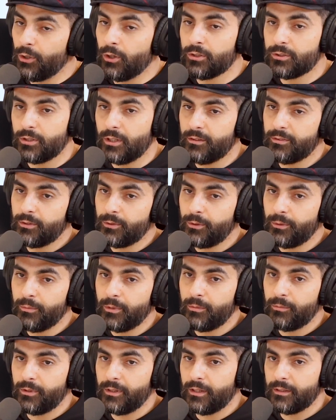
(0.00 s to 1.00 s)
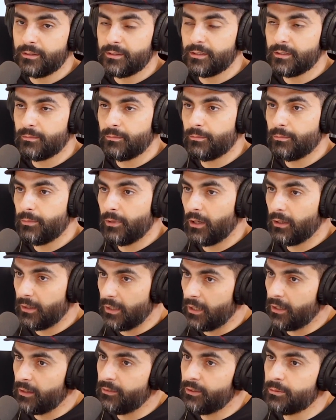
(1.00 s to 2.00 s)
you also have to remember that a
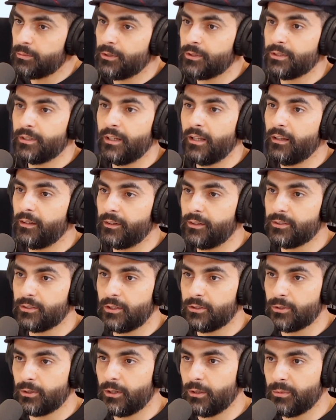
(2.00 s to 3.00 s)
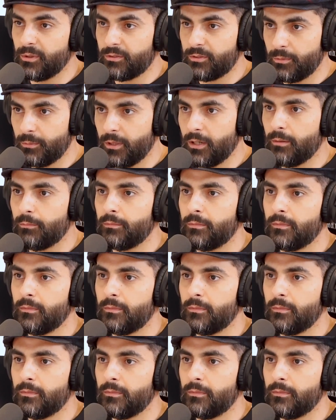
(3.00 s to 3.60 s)
lot of his personality is also coming from mom.